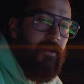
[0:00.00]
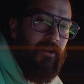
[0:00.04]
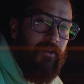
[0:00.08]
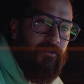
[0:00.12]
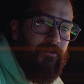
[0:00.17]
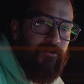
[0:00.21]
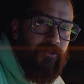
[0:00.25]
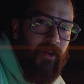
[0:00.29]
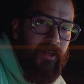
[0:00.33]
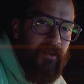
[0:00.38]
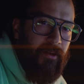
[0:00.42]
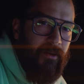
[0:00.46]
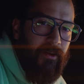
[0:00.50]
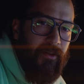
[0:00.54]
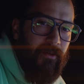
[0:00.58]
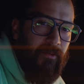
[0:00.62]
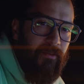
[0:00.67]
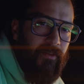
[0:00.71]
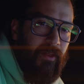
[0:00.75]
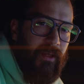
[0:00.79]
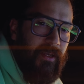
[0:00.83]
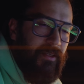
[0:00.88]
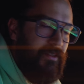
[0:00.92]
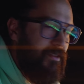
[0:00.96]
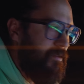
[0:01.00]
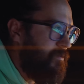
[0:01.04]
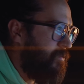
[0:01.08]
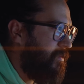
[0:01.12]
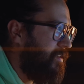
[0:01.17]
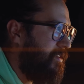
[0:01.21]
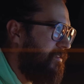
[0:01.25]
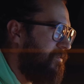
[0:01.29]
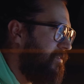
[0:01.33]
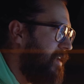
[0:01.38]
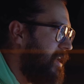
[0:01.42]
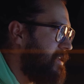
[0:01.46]
and trying to do things and
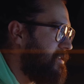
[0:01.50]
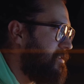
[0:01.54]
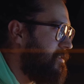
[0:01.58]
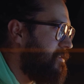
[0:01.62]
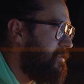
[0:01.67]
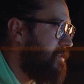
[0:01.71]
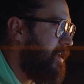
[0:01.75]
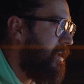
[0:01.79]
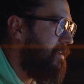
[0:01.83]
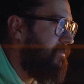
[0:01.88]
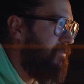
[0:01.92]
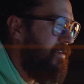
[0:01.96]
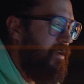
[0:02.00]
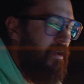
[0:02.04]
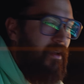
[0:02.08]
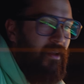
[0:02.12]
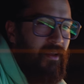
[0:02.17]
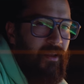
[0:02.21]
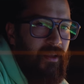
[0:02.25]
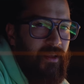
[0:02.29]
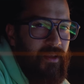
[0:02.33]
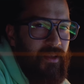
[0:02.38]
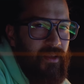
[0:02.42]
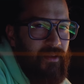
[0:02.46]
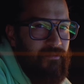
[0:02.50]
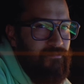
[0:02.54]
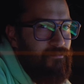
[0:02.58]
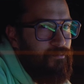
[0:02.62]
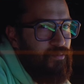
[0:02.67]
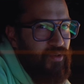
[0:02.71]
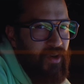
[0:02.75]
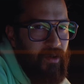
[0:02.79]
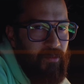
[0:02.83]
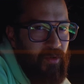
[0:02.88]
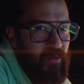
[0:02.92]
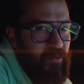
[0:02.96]
with effects and stuff.
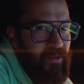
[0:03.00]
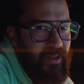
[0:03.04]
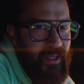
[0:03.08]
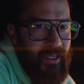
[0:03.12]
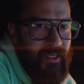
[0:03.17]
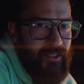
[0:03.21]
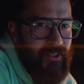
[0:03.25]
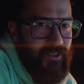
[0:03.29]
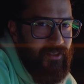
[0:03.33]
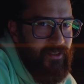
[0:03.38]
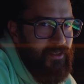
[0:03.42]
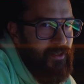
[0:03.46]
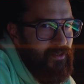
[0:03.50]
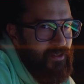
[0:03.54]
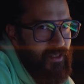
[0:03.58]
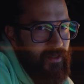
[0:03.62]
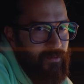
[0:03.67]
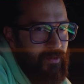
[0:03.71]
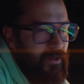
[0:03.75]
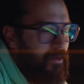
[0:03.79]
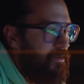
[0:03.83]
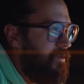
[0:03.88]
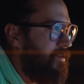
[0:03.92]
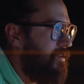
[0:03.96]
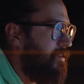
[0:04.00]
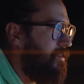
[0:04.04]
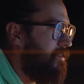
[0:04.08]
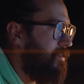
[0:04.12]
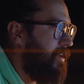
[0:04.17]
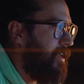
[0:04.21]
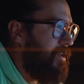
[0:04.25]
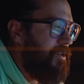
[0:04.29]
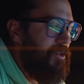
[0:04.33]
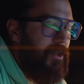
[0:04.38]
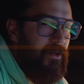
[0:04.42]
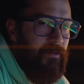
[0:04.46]
Probably just your typical
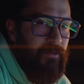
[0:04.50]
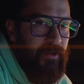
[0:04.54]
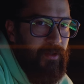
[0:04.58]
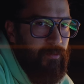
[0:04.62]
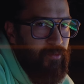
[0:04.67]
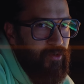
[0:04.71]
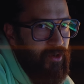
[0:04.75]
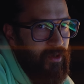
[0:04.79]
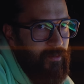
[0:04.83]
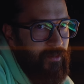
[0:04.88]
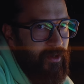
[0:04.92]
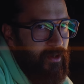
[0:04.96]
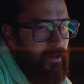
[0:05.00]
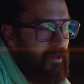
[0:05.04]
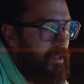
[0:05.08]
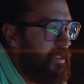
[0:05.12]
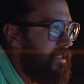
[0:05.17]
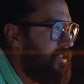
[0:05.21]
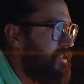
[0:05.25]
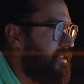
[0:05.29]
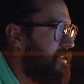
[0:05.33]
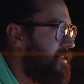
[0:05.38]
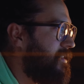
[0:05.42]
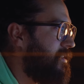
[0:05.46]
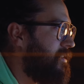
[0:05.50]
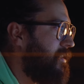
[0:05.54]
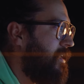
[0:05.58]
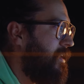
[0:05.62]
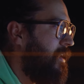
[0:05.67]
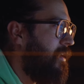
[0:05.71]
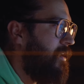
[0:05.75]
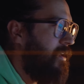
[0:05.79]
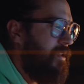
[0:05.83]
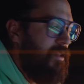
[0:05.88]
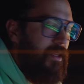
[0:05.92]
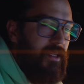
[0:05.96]
Adobe Premiere glitches.
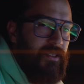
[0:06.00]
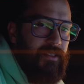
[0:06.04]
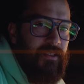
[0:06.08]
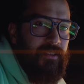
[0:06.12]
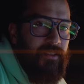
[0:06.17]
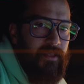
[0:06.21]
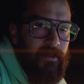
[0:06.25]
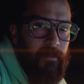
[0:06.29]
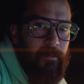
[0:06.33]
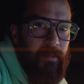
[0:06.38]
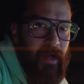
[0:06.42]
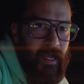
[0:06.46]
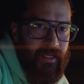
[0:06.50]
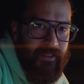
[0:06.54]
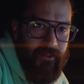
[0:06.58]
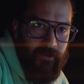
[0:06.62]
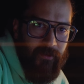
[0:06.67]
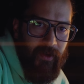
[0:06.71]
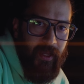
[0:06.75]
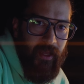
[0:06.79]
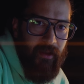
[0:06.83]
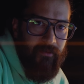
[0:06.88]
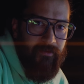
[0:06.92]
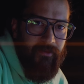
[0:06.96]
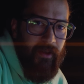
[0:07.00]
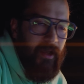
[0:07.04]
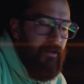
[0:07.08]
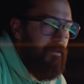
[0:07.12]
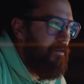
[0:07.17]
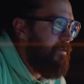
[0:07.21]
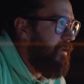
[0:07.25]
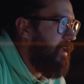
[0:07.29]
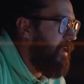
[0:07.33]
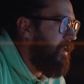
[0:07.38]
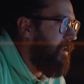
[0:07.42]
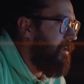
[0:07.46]
This is the best way I
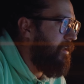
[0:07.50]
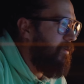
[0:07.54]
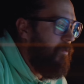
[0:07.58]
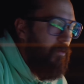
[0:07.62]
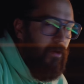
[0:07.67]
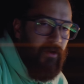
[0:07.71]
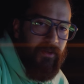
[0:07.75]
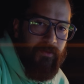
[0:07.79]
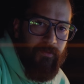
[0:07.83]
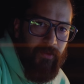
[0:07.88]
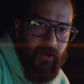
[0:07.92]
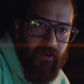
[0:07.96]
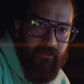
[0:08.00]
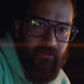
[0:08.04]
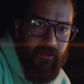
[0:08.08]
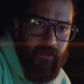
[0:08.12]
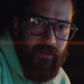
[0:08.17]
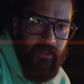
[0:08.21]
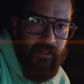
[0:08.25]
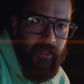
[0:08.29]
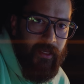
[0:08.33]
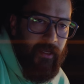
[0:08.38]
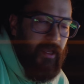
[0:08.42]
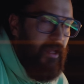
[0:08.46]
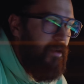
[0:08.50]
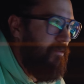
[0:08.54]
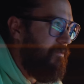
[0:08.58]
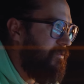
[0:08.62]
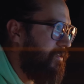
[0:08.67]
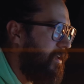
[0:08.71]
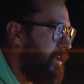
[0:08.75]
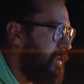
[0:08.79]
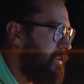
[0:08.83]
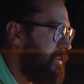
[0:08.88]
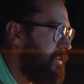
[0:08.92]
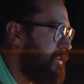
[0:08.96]
found, and it works perfectly and
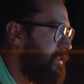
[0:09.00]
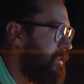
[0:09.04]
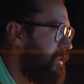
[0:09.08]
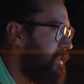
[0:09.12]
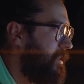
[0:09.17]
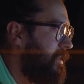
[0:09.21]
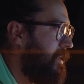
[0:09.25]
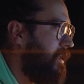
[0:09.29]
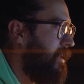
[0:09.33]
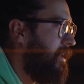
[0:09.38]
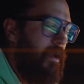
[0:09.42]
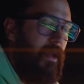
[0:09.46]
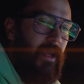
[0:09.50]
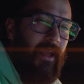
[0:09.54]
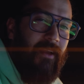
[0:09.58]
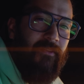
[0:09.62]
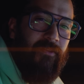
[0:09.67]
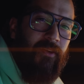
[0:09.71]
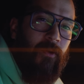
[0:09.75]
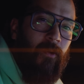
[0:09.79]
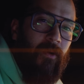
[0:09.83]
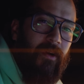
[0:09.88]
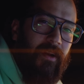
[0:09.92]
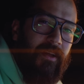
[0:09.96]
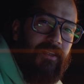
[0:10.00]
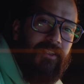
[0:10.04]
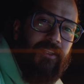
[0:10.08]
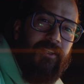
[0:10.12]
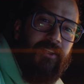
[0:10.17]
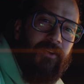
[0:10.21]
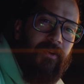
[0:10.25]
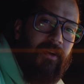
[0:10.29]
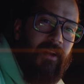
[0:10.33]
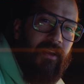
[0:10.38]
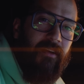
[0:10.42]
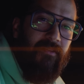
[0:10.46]
flawlessly. If you're wanting to
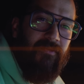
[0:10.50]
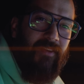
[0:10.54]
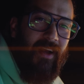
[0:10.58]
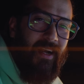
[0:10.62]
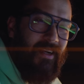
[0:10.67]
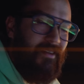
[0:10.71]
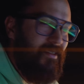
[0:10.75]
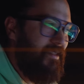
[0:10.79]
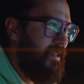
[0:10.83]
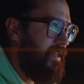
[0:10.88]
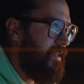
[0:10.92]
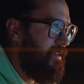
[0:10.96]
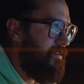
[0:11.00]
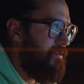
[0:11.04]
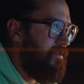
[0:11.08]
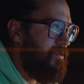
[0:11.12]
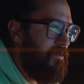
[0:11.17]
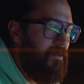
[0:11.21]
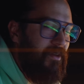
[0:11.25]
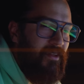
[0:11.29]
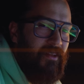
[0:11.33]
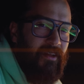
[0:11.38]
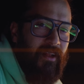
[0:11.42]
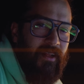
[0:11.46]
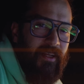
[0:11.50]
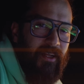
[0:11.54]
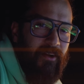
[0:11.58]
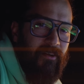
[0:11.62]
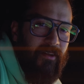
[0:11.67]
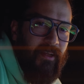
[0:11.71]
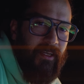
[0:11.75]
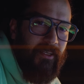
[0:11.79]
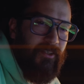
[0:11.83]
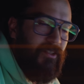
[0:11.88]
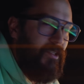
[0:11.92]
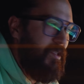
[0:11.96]
do any effects, like doing like your
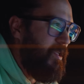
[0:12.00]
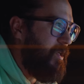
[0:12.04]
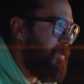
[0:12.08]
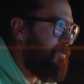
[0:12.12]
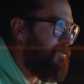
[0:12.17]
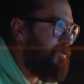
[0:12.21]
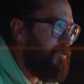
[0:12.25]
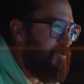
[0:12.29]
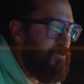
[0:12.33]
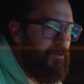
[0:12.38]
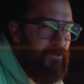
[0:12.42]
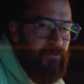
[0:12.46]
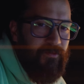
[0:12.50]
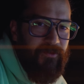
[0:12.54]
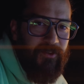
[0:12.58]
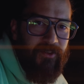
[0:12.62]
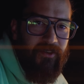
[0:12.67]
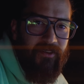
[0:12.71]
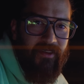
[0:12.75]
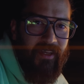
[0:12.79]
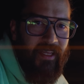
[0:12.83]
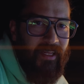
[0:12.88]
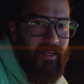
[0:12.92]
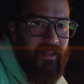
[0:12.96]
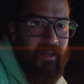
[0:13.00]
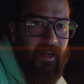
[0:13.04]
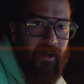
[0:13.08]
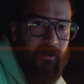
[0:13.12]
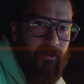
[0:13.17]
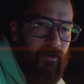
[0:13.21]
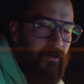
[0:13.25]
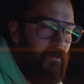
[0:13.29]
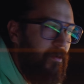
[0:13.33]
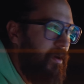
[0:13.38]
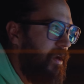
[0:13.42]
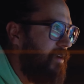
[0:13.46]
like slow zooms or in and
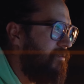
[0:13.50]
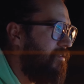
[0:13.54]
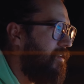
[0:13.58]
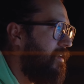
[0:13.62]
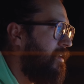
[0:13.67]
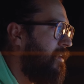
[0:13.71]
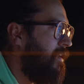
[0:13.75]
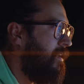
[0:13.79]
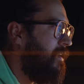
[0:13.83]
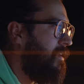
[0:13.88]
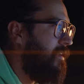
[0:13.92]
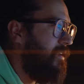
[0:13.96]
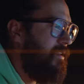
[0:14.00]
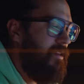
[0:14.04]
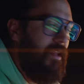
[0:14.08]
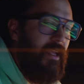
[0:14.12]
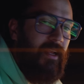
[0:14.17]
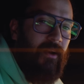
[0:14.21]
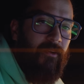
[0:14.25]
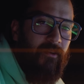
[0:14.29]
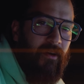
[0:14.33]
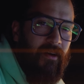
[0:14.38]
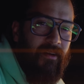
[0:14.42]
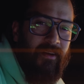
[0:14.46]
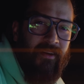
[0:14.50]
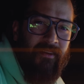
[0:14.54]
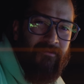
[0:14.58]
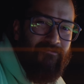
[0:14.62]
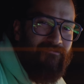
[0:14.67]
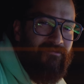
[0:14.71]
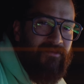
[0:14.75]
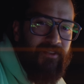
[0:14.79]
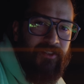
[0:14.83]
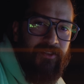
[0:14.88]
out or whatever later on in